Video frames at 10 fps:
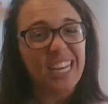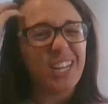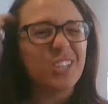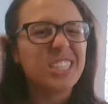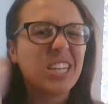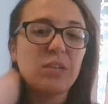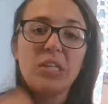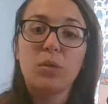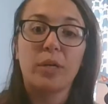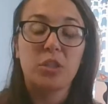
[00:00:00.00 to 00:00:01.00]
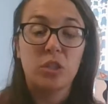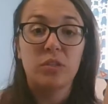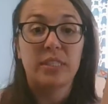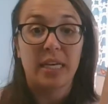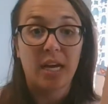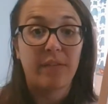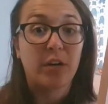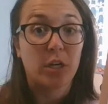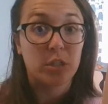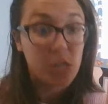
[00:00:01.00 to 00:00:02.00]
and you still need to wear shoes that cover
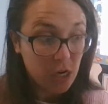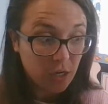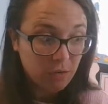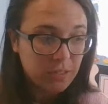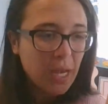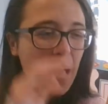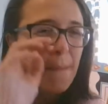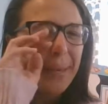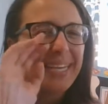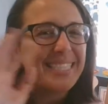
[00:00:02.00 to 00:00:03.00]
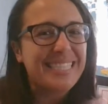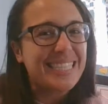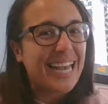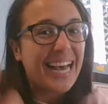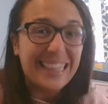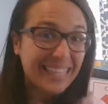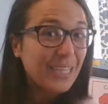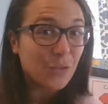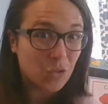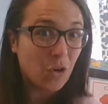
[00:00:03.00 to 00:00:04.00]
your toes because it's a
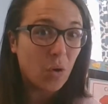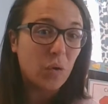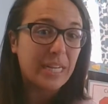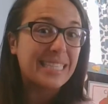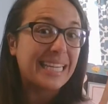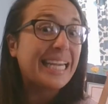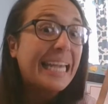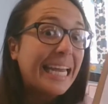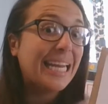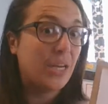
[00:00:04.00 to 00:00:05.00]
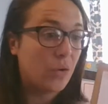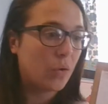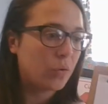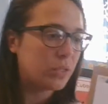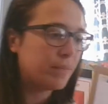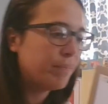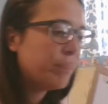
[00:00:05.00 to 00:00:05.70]
little cold. It's getting cold.